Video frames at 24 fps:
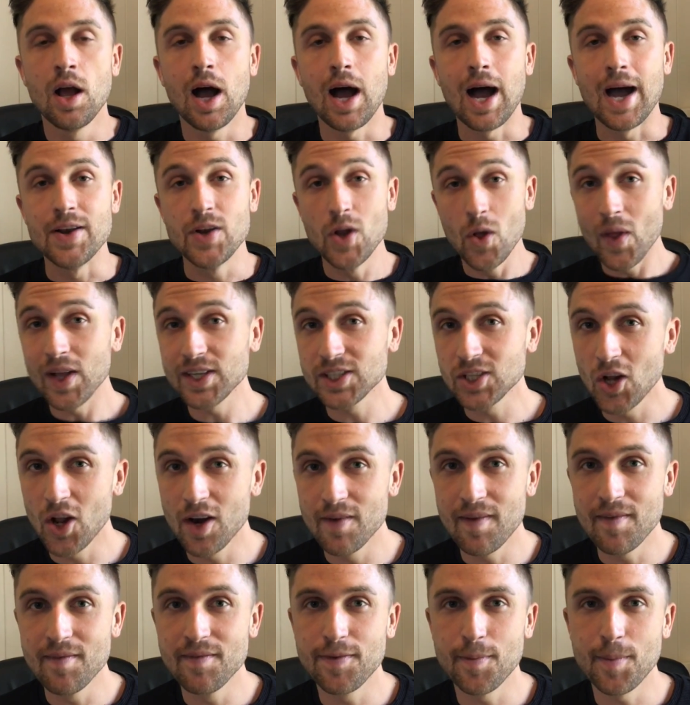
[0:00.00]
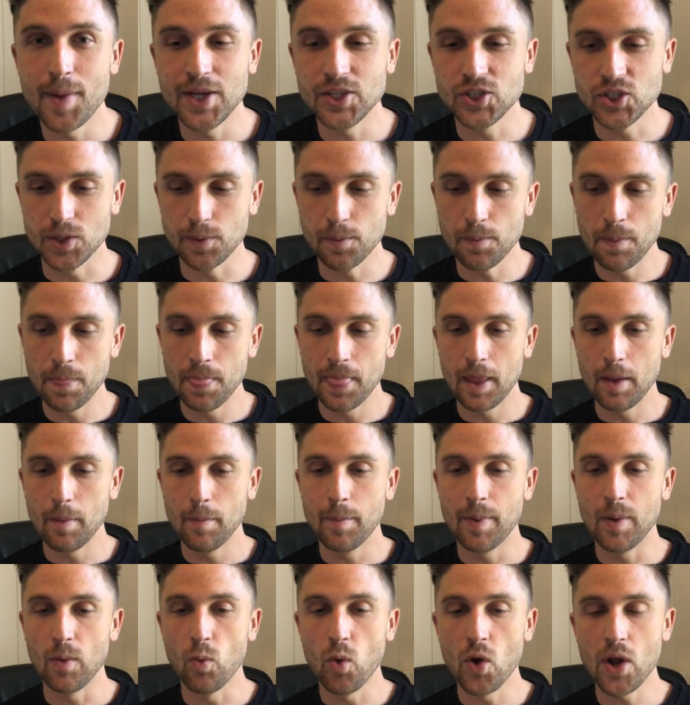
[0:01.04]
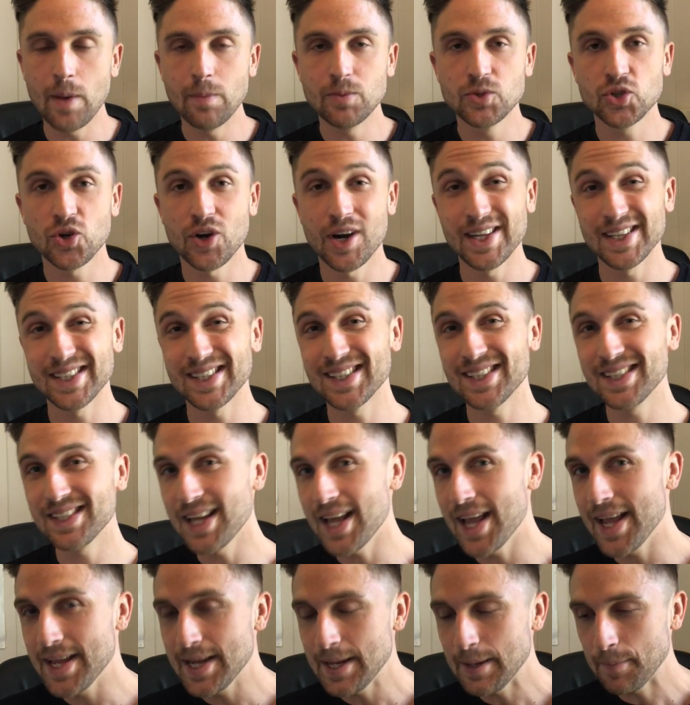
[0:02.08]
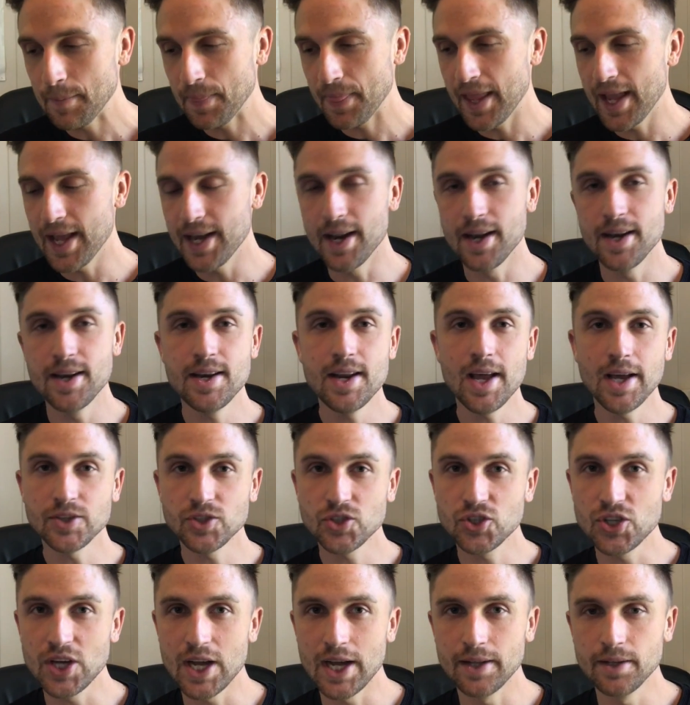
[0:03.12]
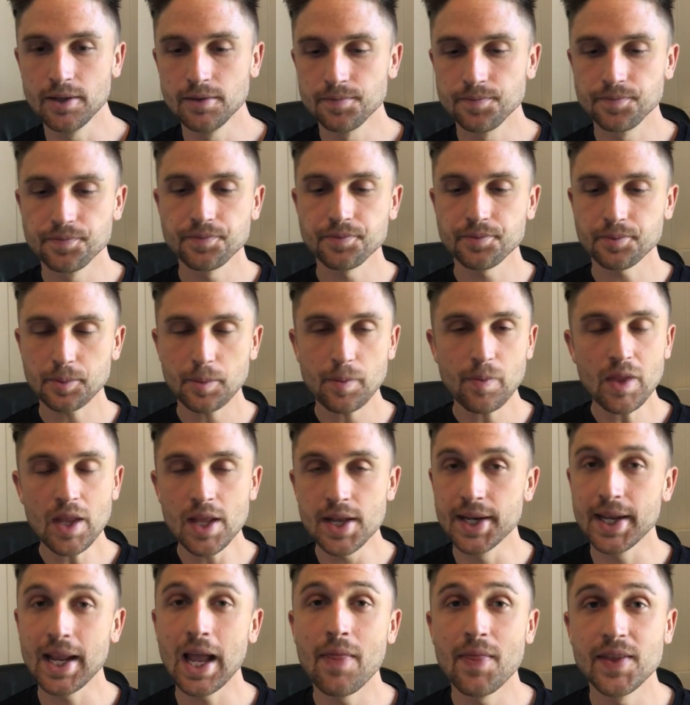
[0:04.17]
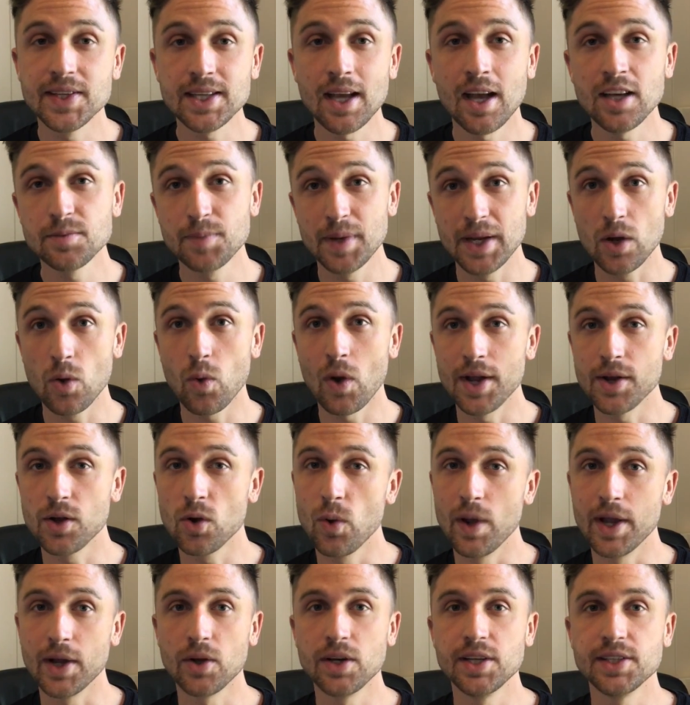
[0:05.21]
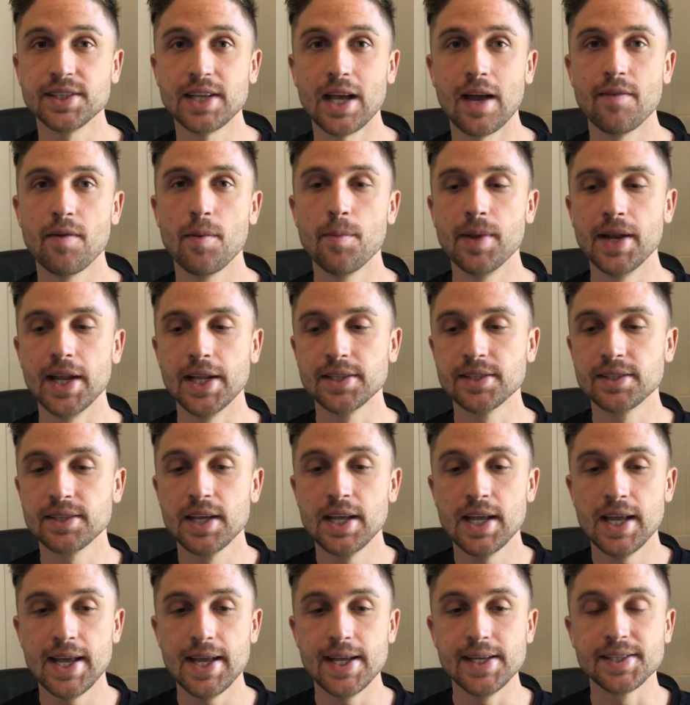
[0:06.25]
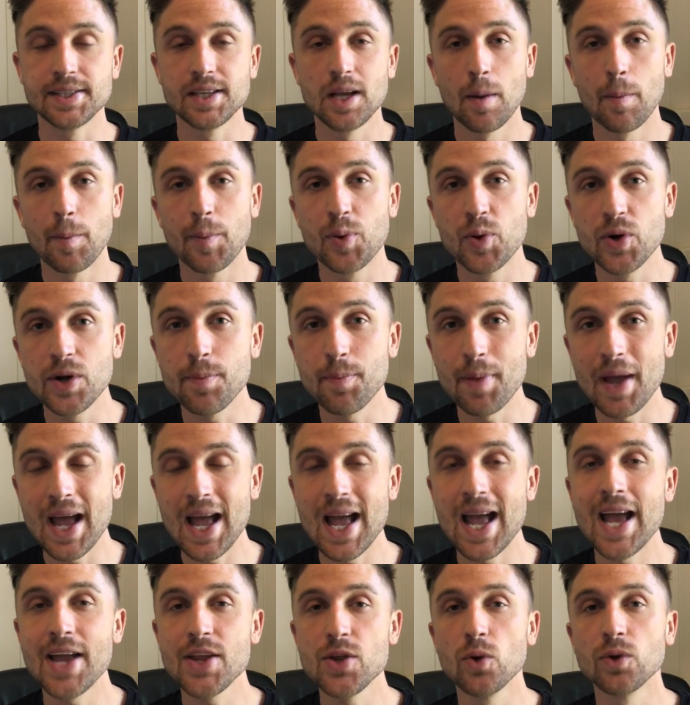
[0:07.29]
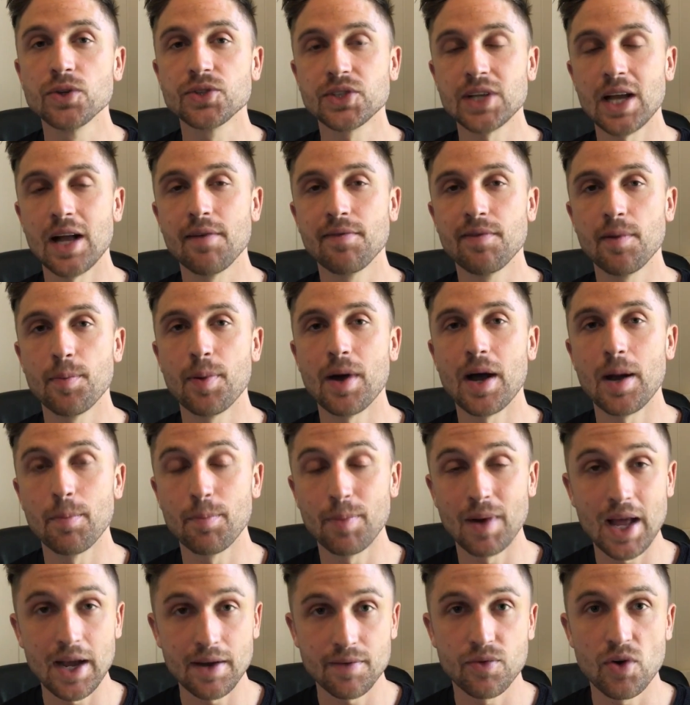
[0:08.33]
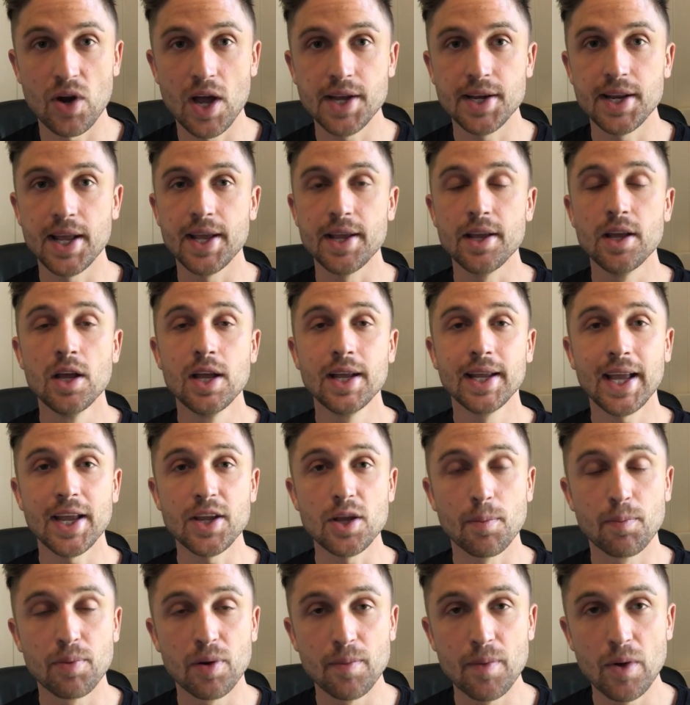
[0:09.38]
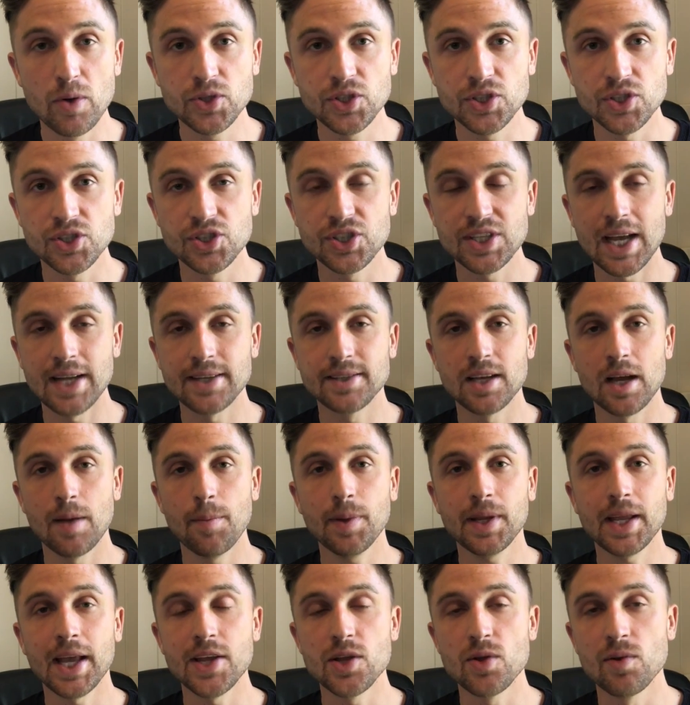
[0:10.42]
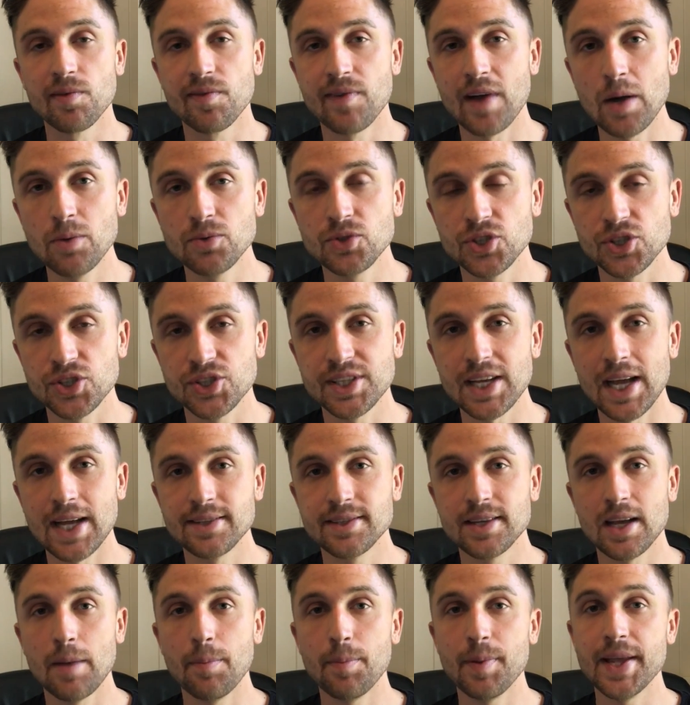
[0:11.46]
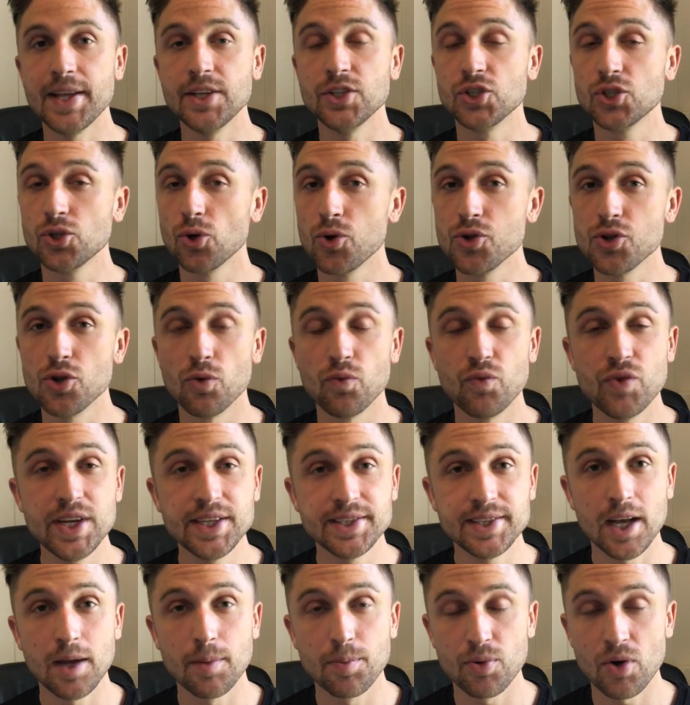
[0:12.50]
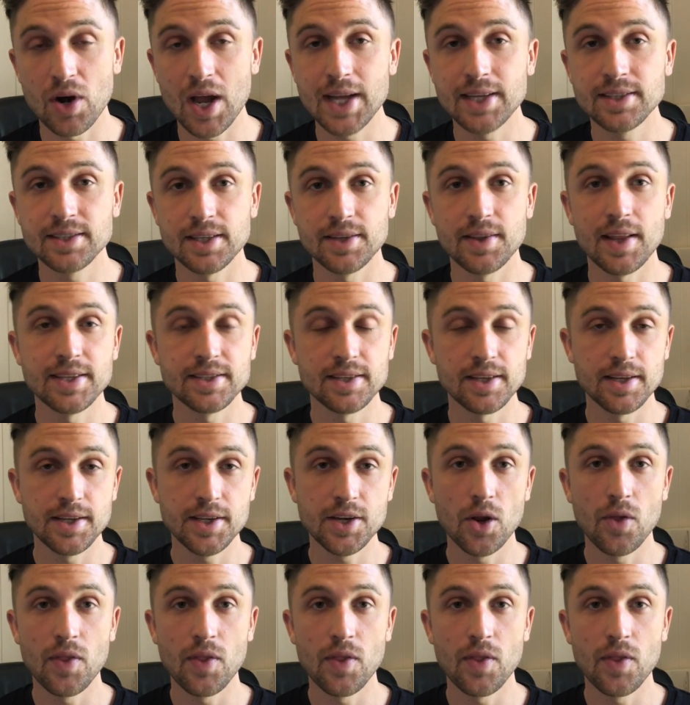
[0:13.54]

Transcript: I know that's a lot of information, but what I'm trying to say in a nutshell, and again, this has been quite quick, only 7 minutes, is prepare yourself for Black Friday. Get your promotion set up, get your vouchers set up, ensure your retail price, there's a